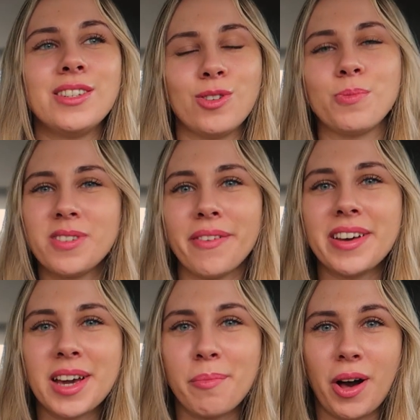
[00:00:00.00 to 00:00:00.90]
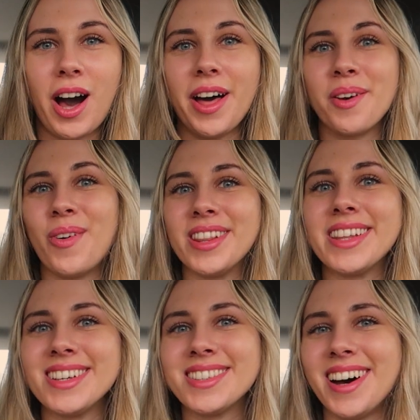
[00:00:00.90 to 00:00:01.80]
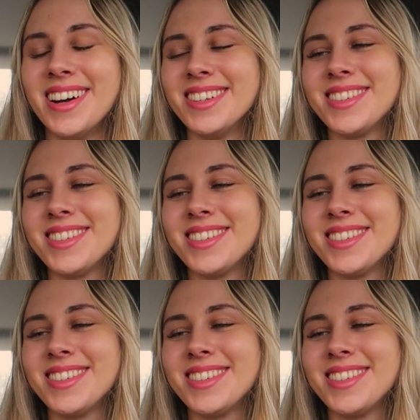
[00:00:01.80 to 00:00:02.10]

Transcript: so specific about how they want things done.